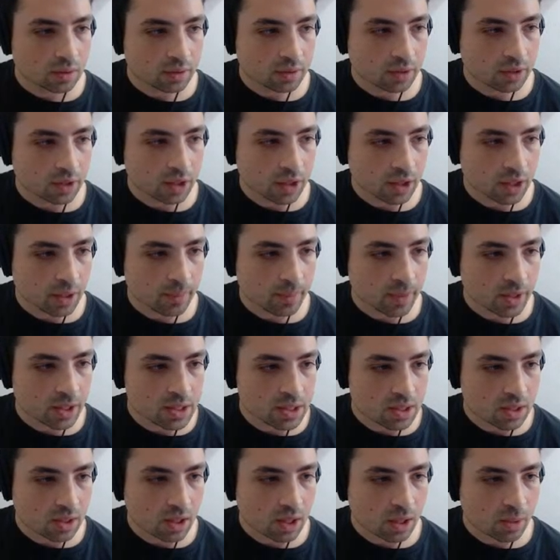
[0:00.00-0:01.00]
Yeah, that
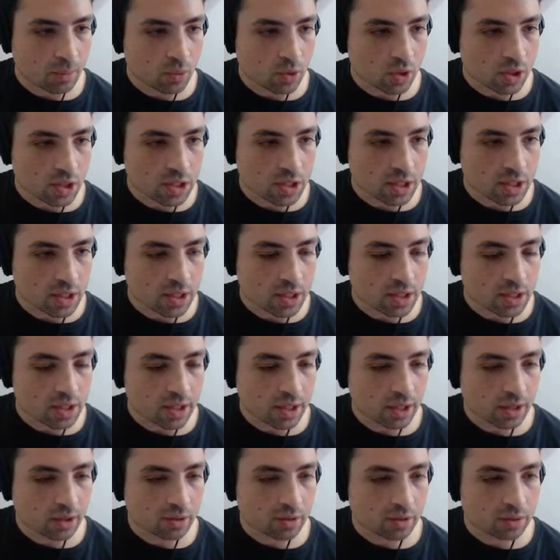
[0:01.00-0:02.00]
makes a lot more sense
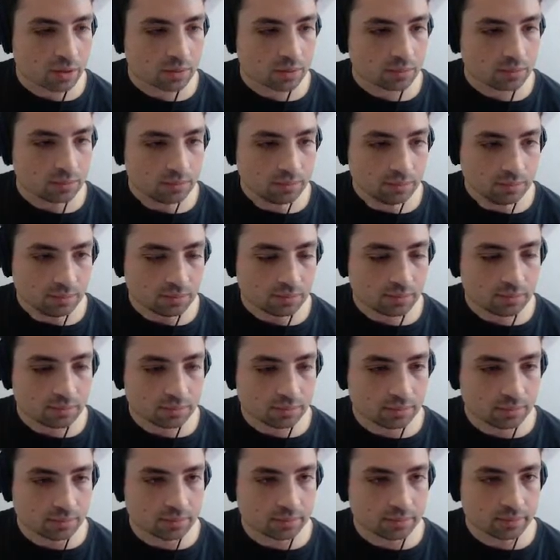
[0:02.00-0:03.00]
now.
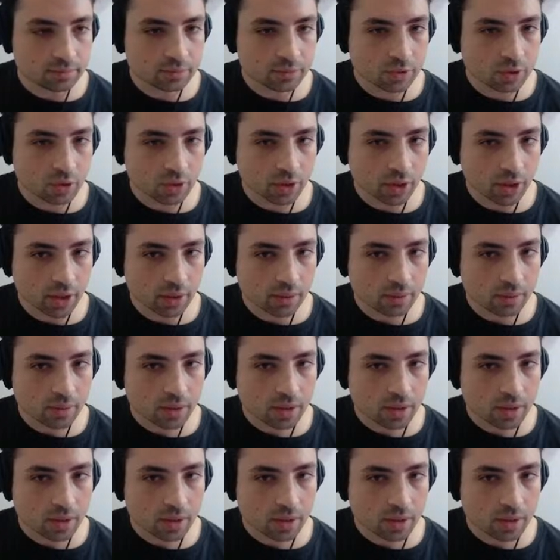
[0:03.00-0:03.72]
Okay.